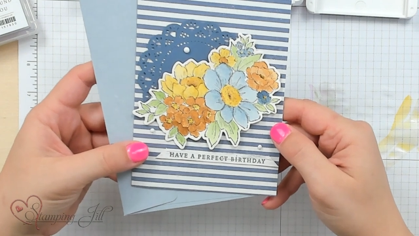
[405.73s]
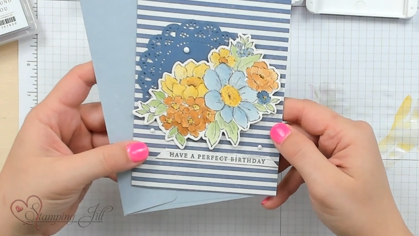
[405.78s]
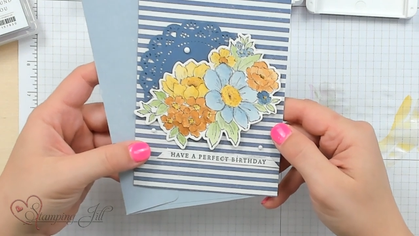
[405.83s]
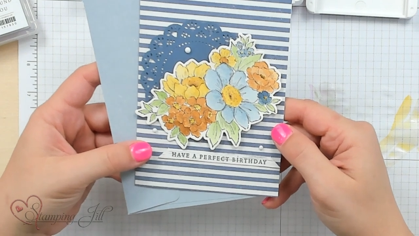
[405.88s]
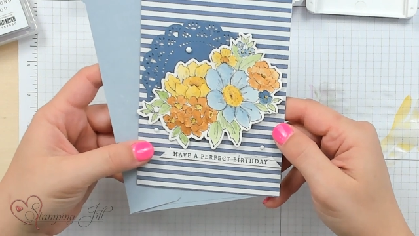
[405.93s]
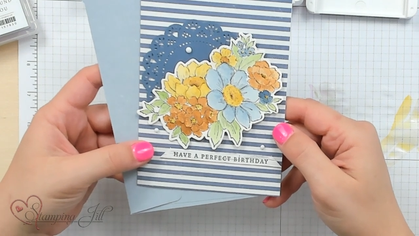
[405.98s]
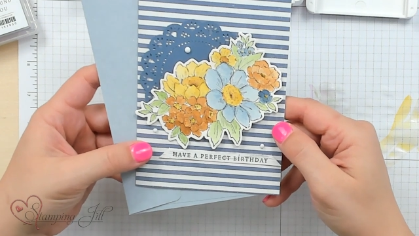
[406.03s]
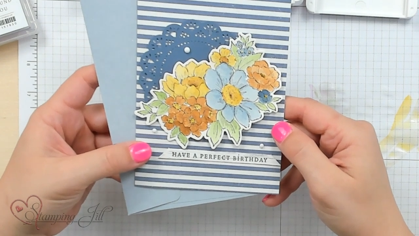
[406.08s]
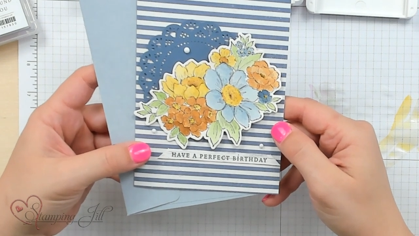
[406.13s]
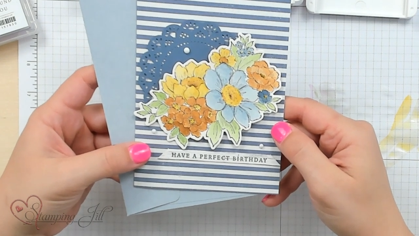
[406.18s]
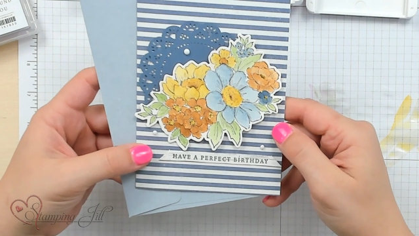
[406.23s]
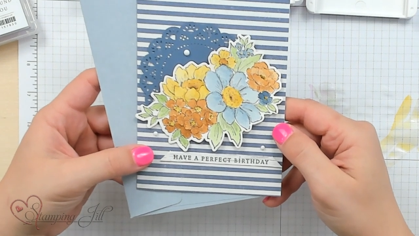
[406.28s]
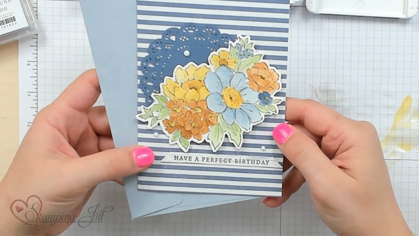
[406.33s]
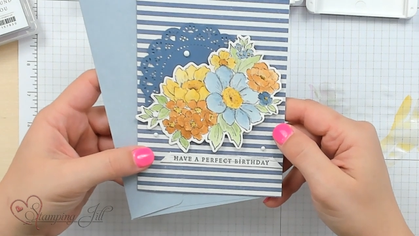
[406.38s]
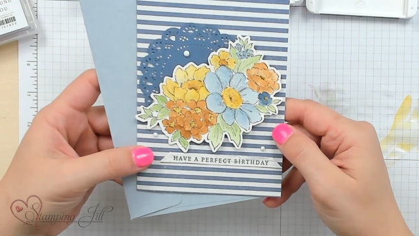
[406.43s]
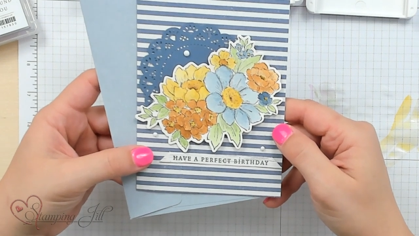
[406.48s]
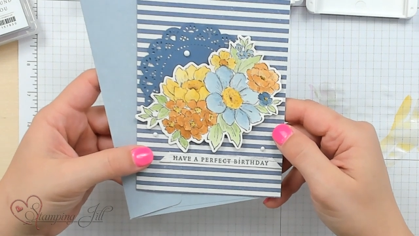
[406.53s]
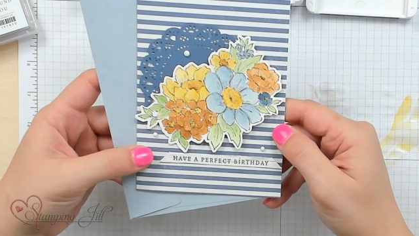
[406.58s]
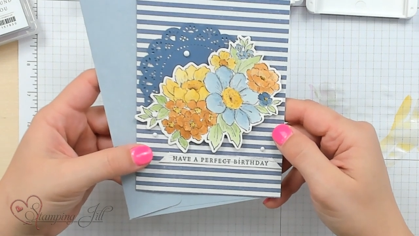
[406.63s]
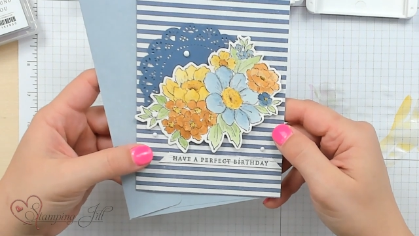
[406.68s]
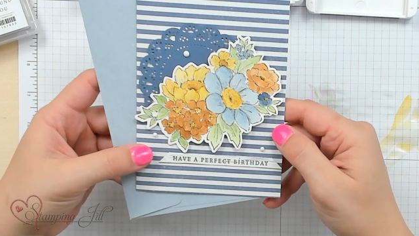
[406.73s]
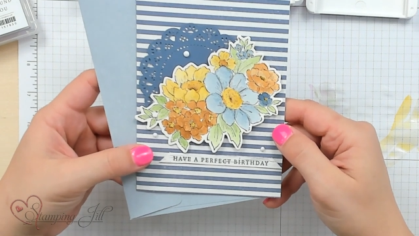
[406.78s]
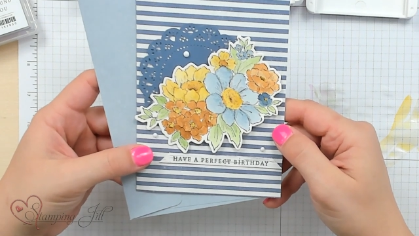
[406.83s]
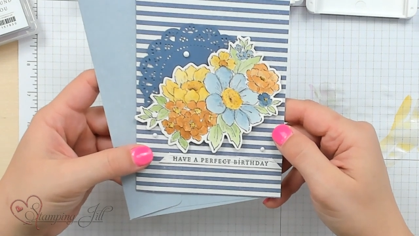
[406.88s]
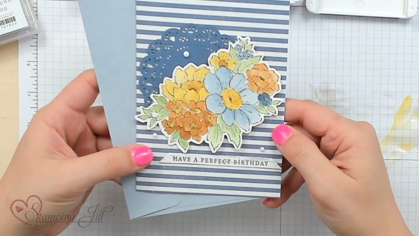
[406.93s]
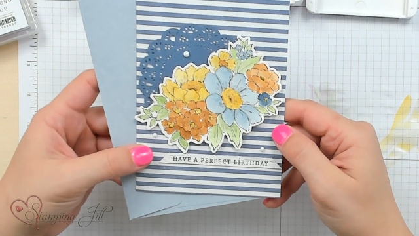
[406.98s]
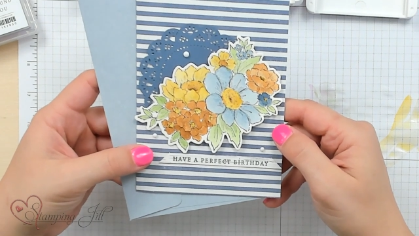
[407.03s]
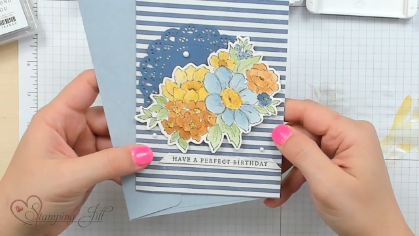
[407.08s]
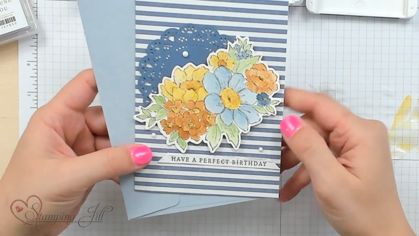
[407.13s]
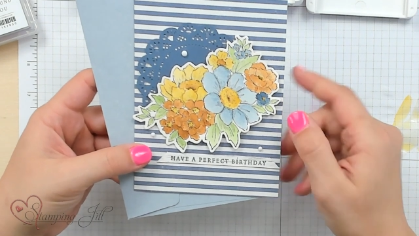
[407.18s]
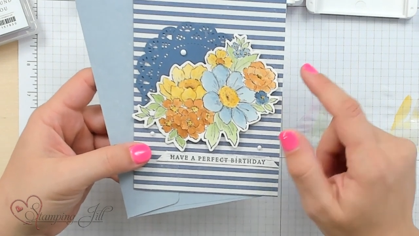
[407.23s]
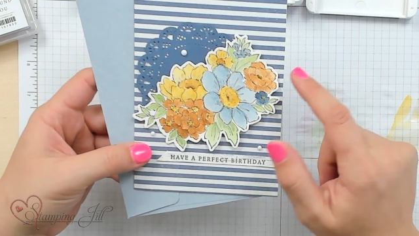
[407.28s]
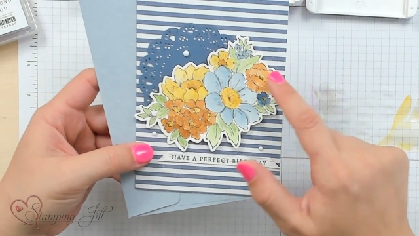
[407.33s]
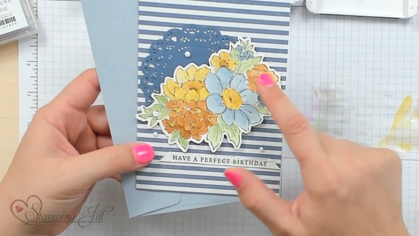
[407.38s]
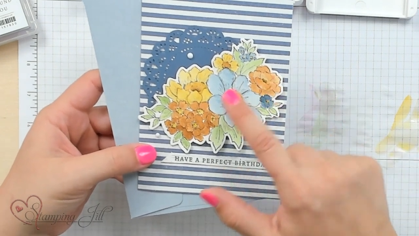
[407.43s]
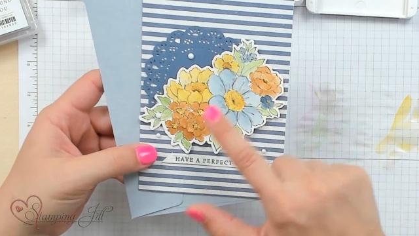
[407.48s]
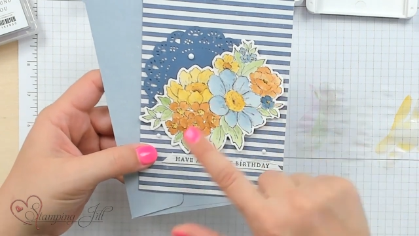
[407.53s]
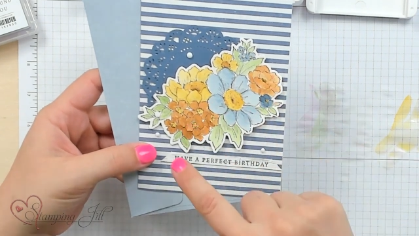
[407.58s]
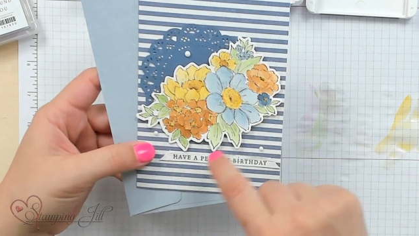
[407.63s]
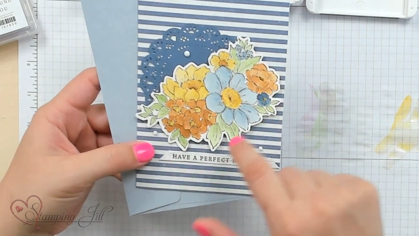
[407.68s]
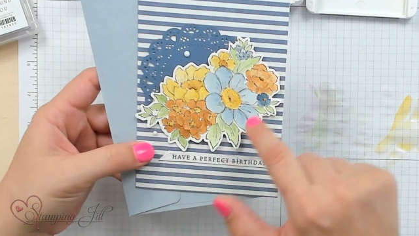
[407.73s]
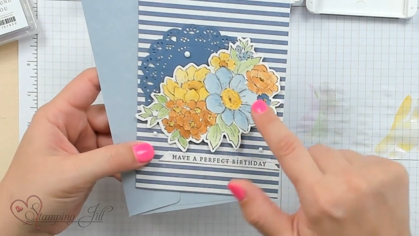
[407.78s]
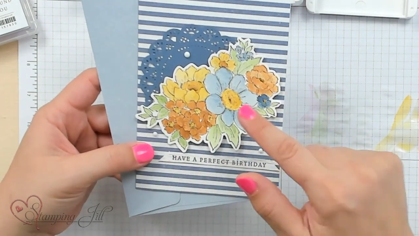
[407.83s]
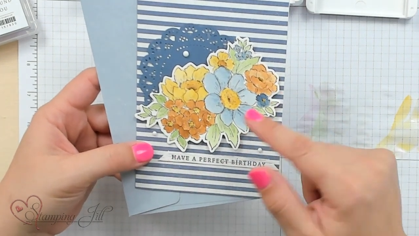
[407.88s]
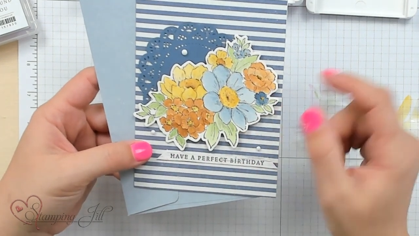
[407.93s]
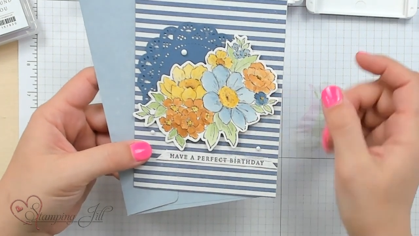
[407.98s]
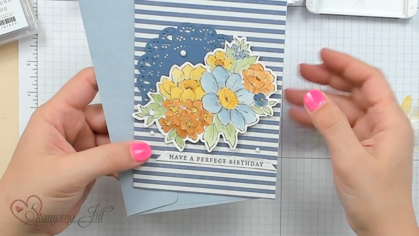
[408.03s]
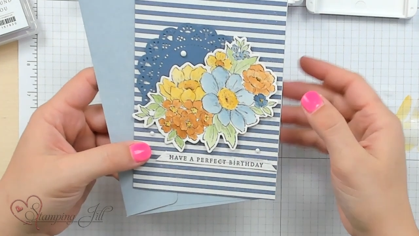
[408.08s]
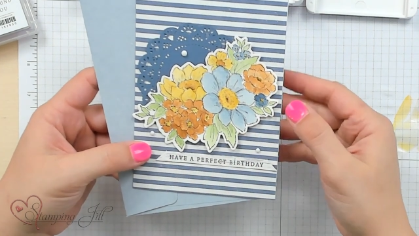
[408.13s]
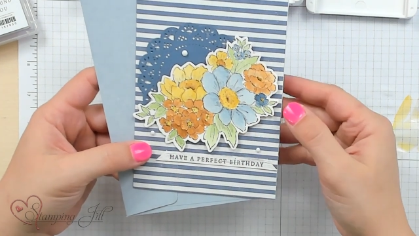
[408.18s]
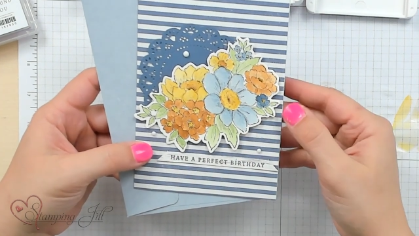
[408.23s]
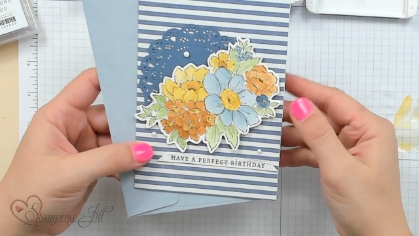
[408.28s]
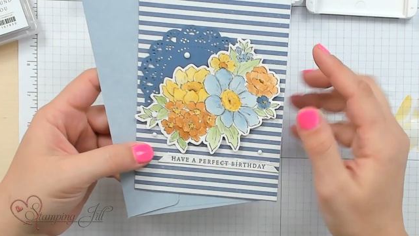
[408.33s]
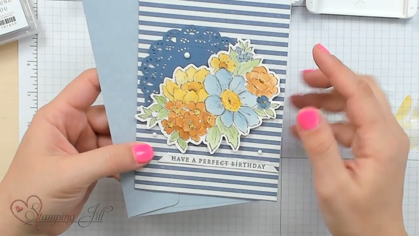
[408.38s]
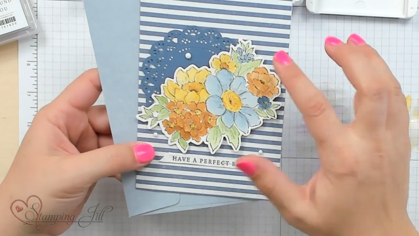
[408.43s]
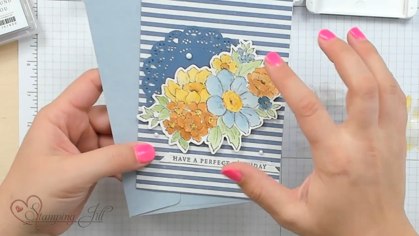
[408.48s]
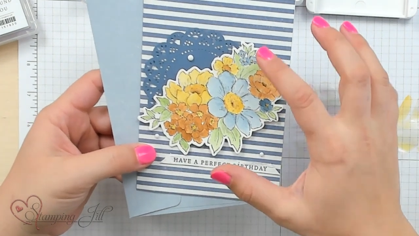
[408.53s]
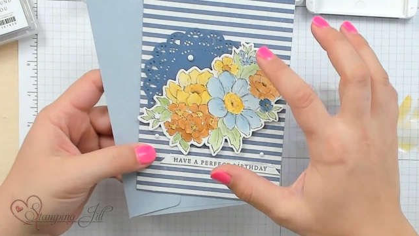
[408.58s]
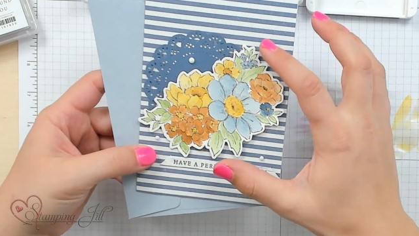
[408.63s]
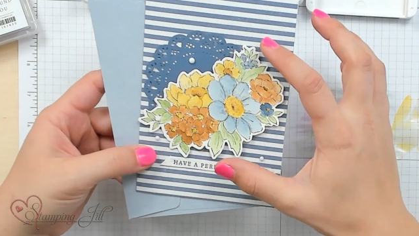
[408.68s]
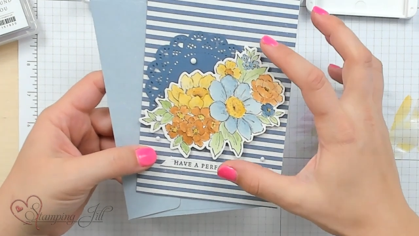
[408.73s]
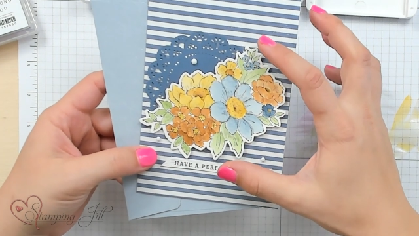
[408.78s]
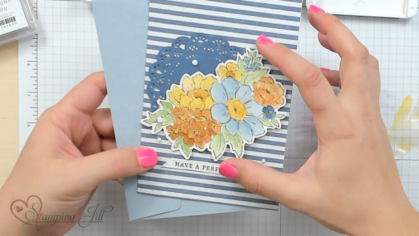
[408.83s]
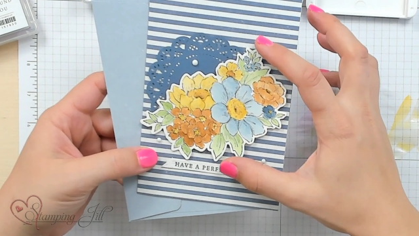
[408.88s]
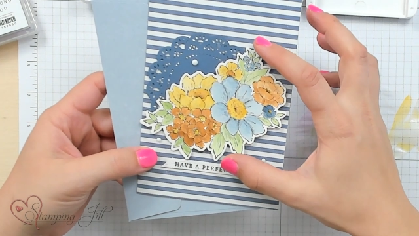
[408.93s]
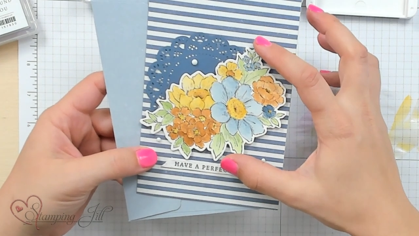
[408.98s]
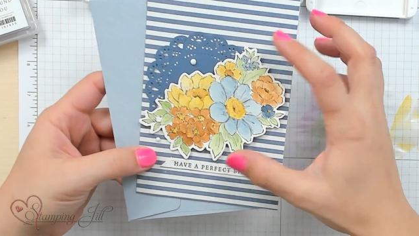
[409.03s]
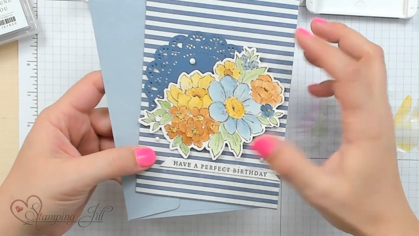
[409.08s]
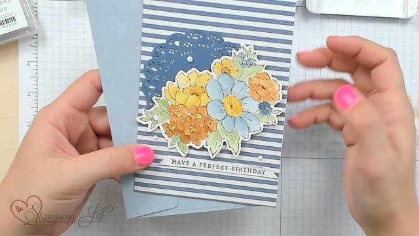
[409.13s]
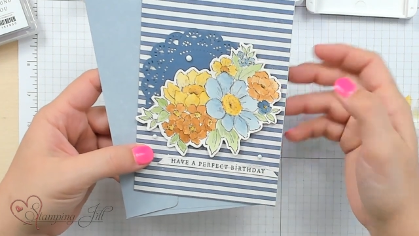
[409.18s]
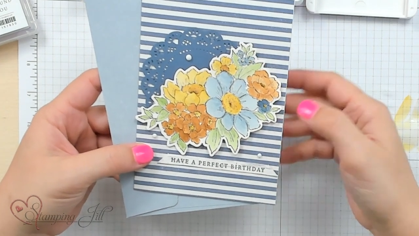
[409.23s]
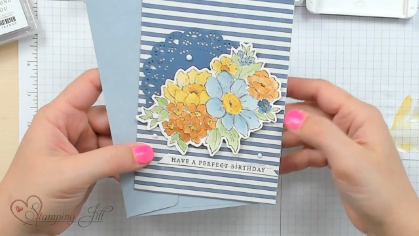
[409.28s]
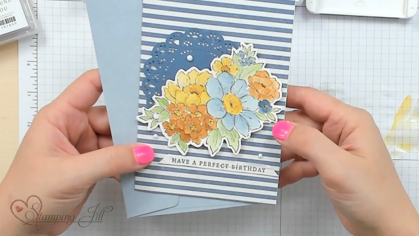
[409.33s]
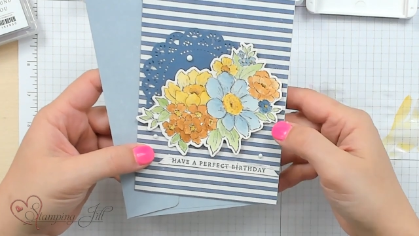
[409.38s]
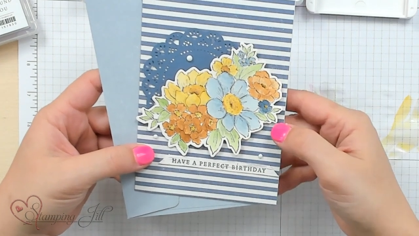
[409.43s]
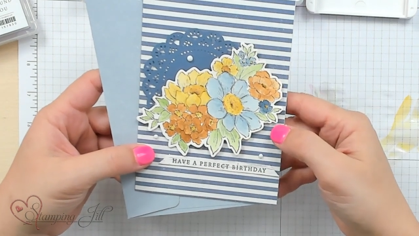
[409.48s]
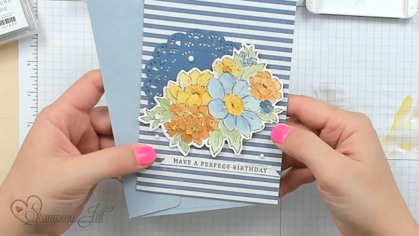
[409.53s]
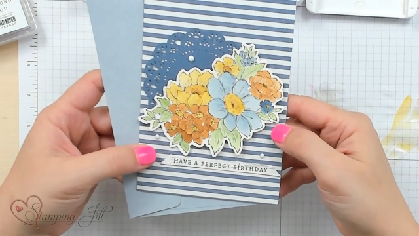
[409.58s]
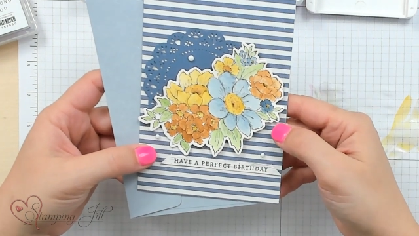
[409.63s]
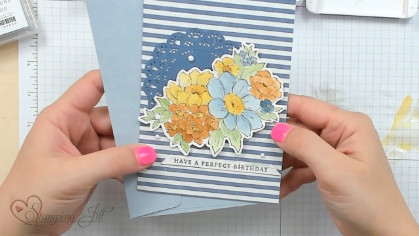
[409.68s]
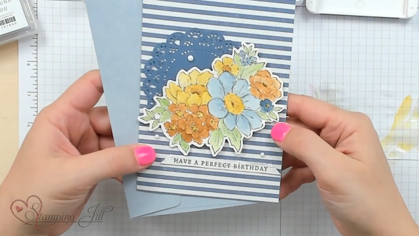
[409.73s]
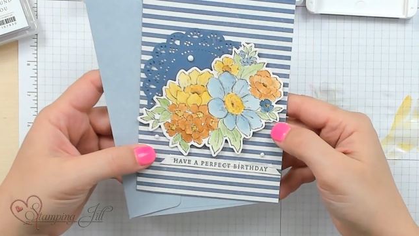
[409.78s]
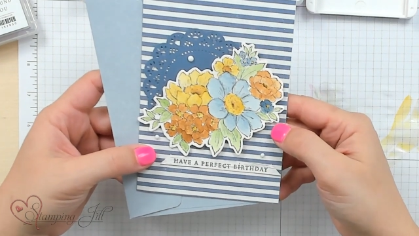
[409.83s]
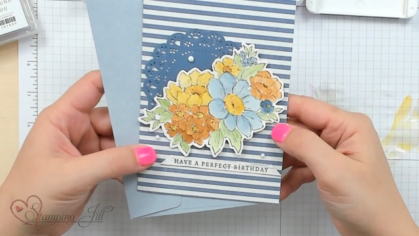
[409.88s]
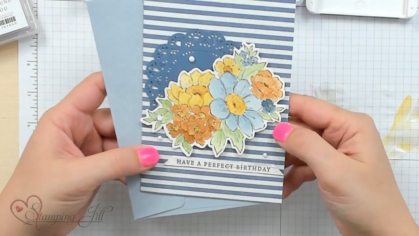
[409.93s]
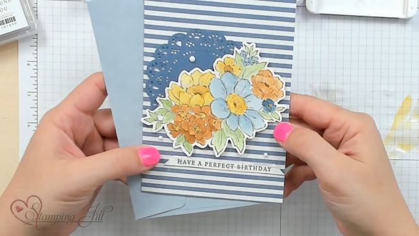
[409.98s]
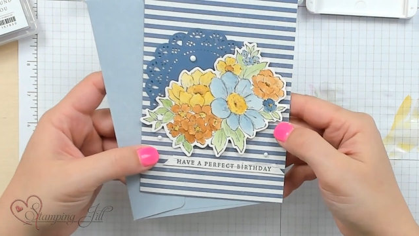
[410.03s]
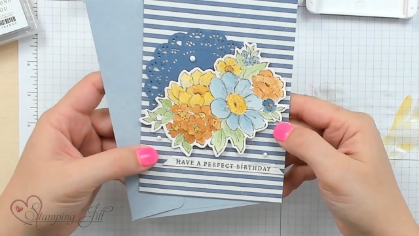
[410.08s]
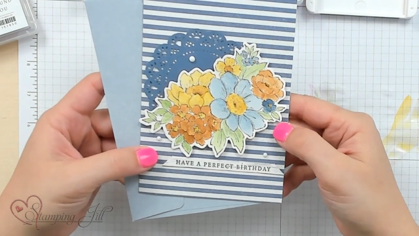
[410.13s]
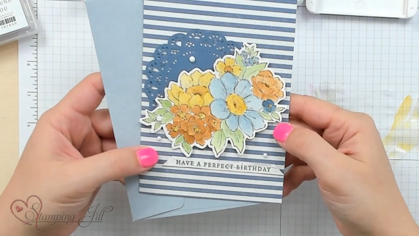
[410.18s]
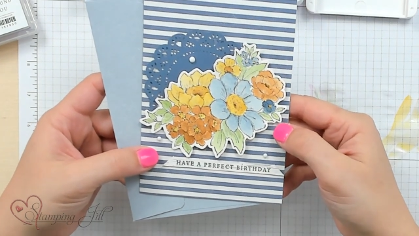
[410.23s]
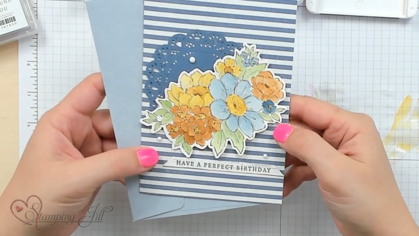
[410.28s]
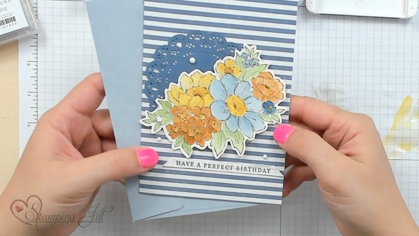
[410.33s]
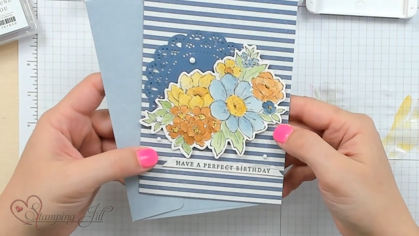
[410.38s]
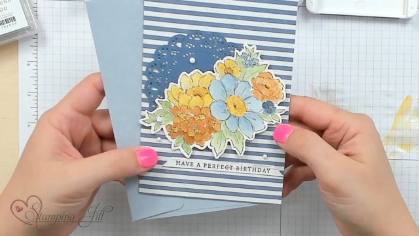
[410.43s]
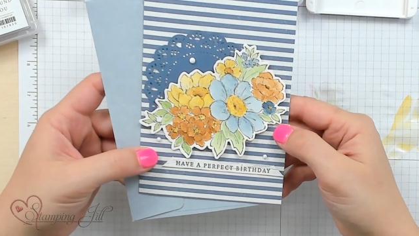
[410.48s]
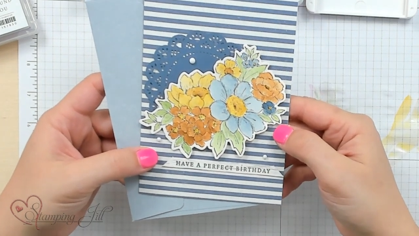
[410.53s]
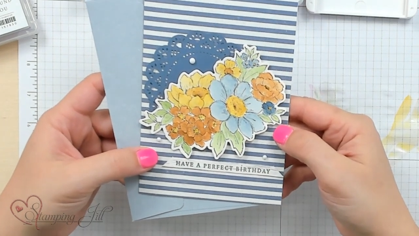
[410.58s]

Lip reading: Nobody's mouth can be seen.